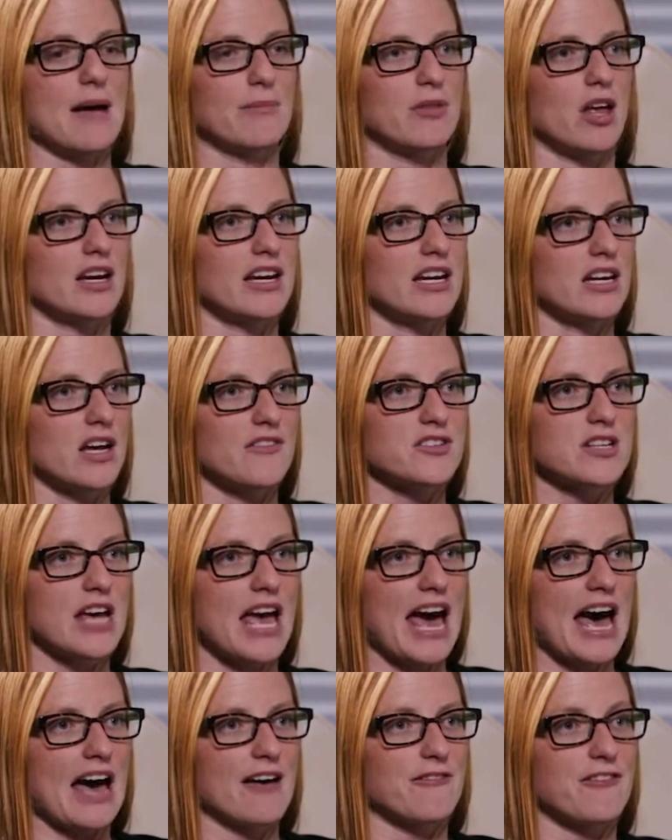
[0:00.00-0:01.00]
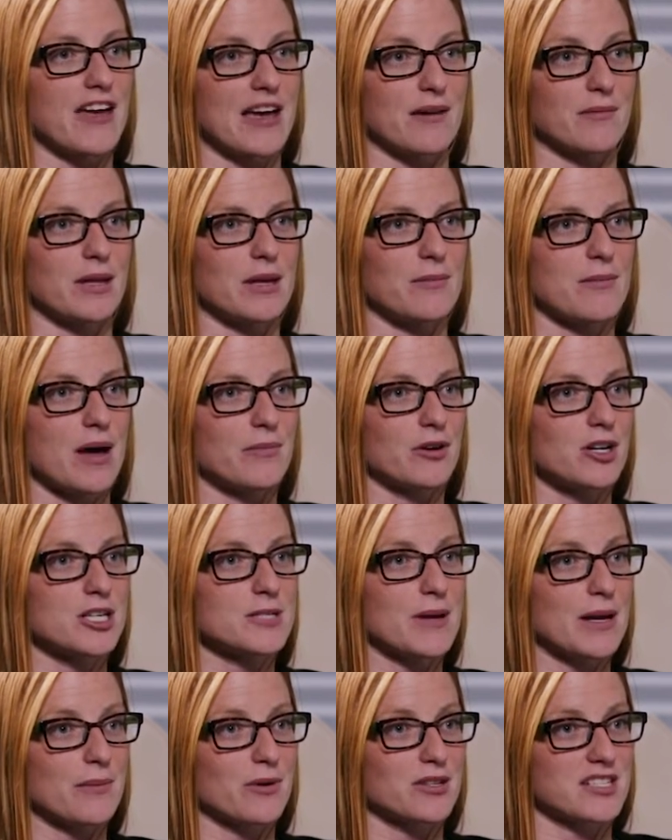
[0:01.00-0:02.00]
I'm lucky enough to have family
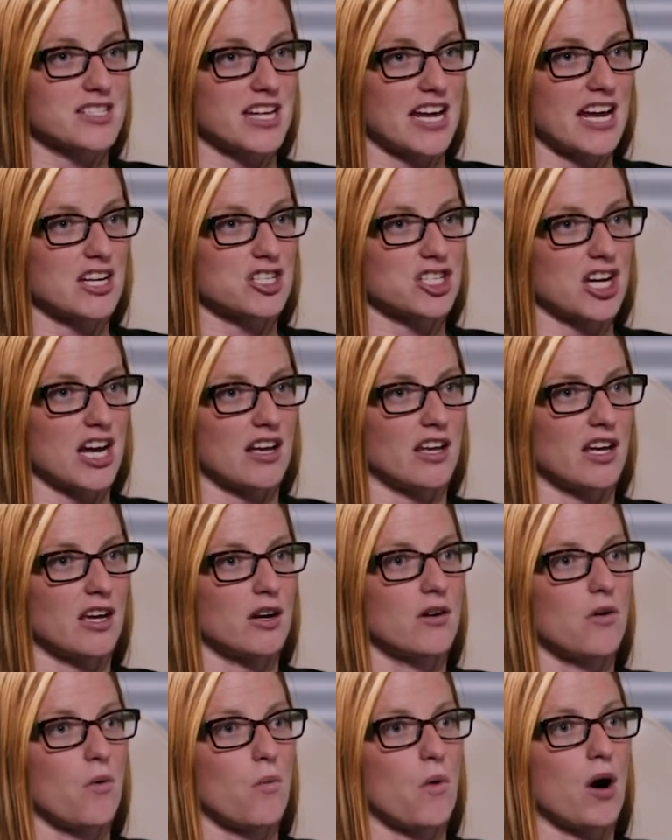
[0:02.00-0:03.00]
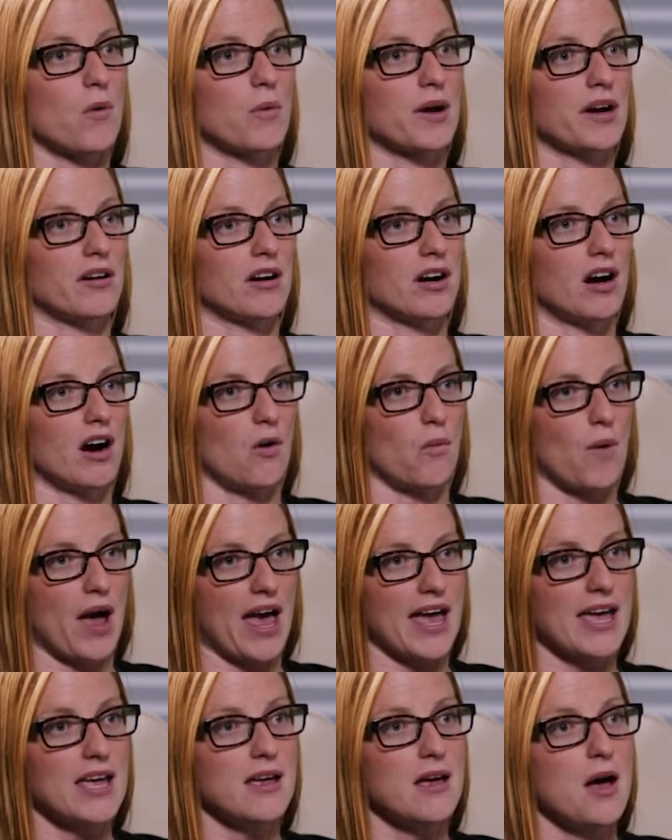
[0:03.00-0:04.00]
members be able to take Jalen while we were
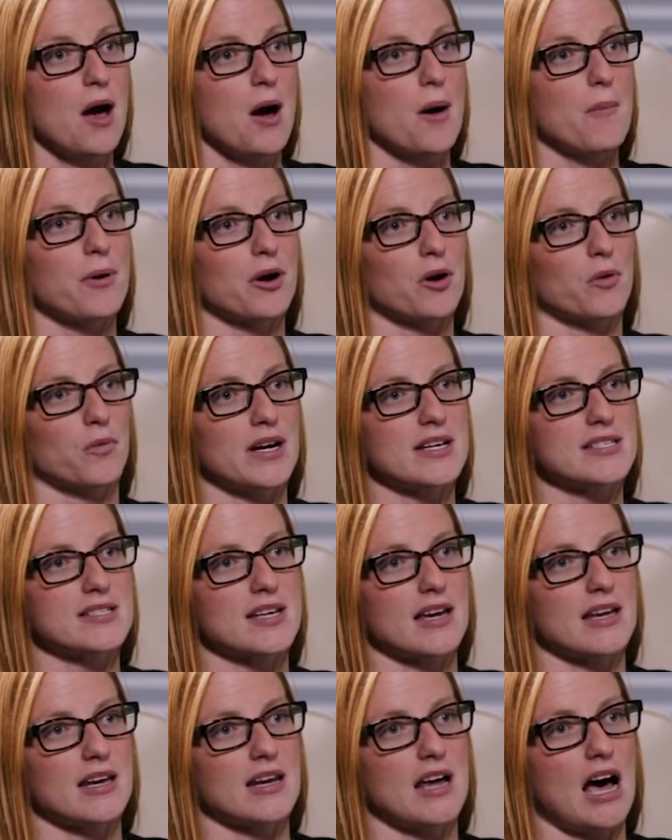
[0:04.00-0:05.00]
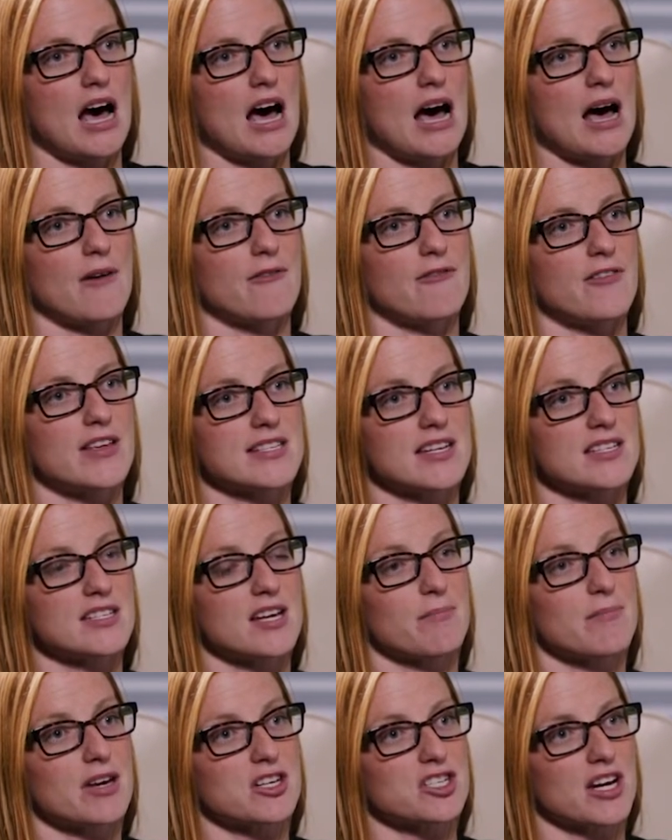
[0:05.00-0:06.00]
away, but a recent uh, visit
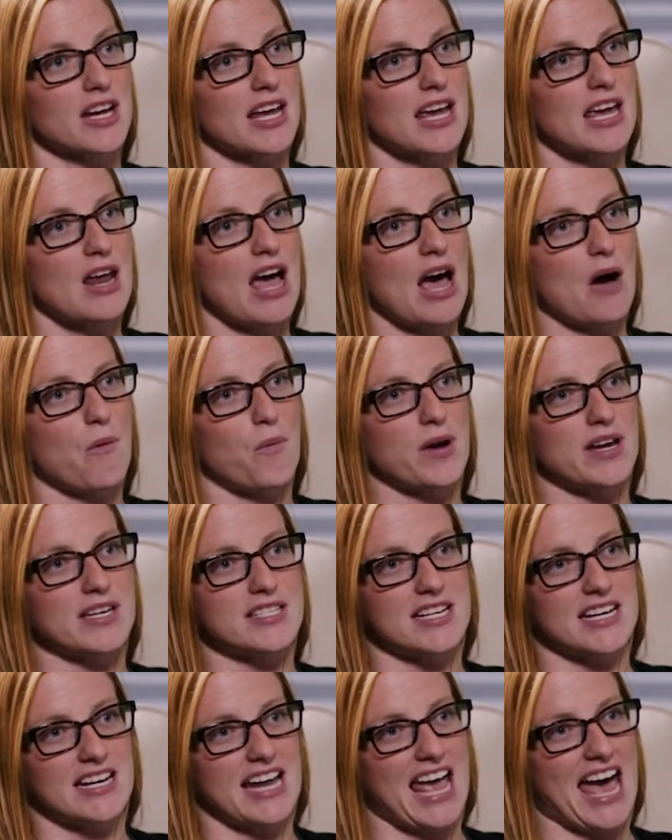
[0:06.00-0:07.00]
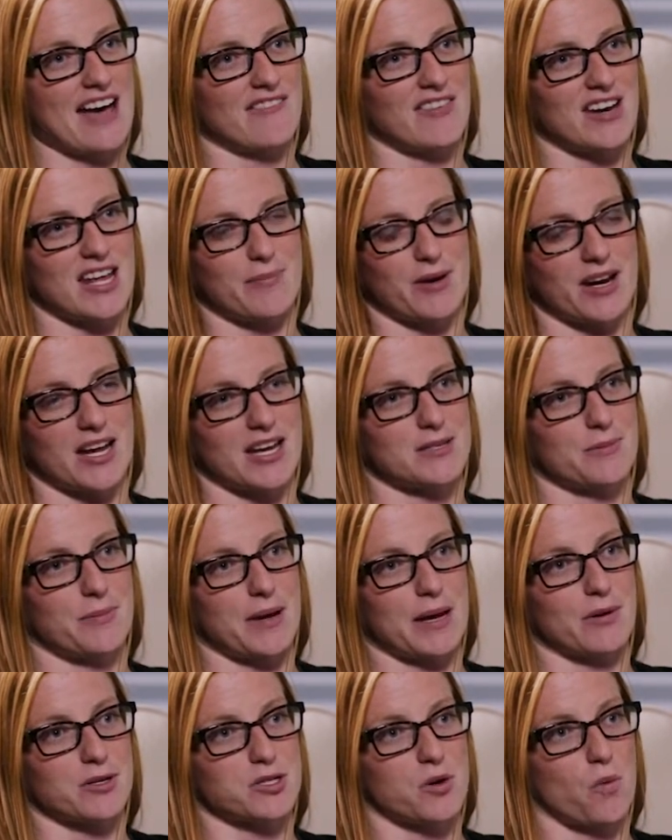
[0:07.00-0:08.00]
to Michigan, we didn't have anybody to
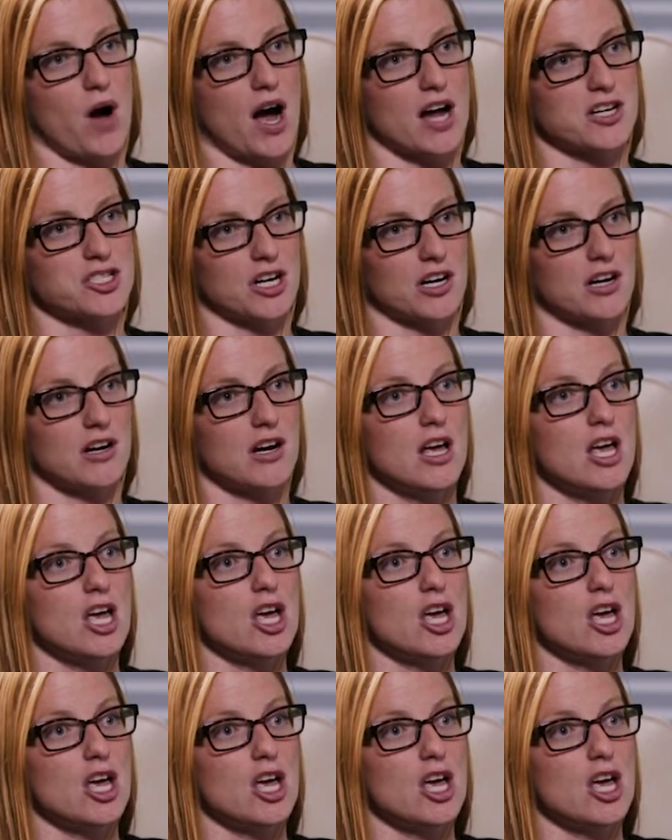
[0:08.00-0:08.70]
be able to watch her.